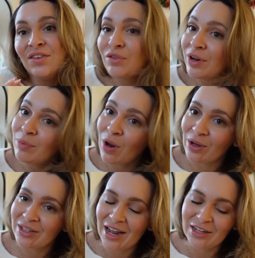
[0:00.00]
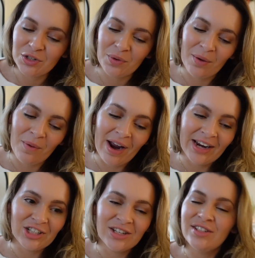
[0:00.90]
free blog attached to it where I
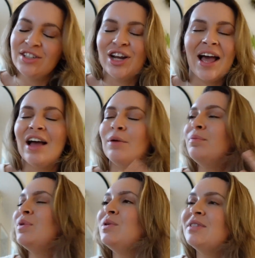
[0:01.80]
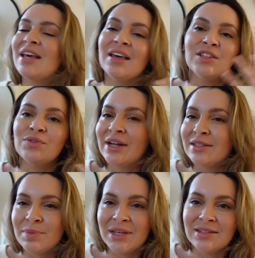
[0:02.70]
just share musings,
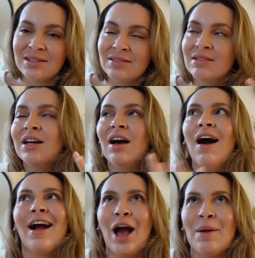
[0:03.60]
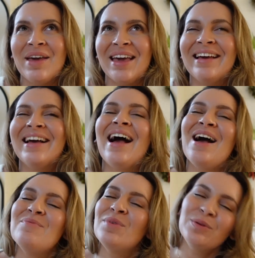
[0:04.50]
recipes are coming,
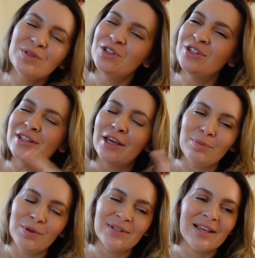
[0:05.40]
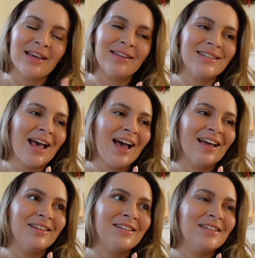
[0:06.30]
but also just like musings
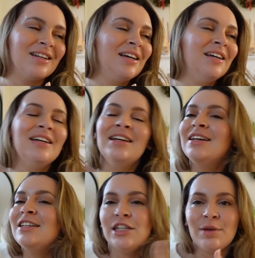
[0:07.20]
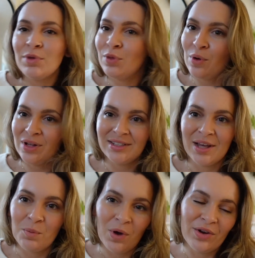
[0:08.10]
and deep thoughts
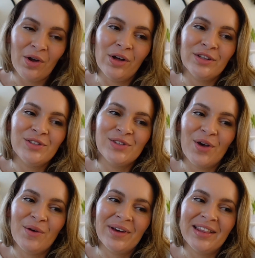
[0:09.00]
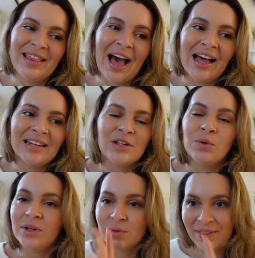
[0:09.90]
and whatnot. So that
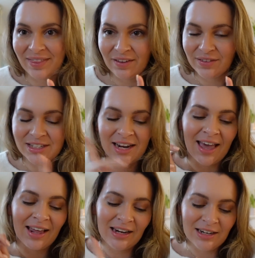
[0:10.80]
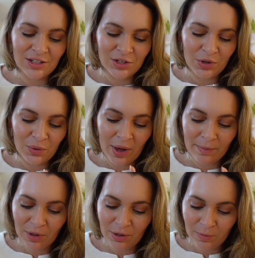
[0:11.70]
was one thing for today. I needed to
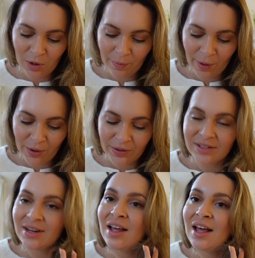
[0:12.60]
upload a blog post,